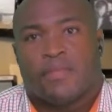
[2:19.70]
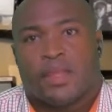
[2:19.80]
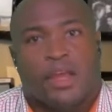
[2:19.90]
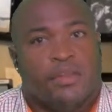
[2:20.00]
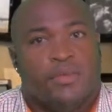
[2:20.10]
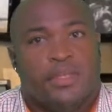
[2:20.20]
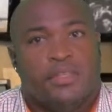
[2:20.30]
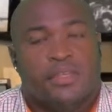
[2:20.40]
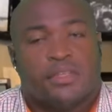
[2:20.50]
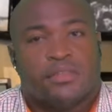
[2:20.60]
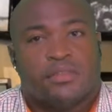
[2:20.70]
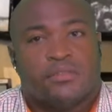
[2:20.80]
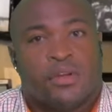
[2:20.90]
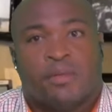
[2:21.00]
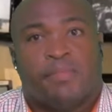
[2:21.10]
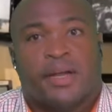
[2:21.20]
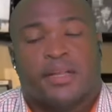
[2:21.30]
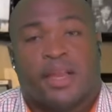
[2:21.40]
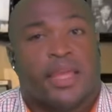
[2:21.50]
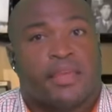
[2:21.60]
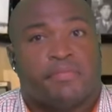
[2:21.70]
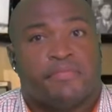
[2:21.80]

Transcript: And we just rock back like if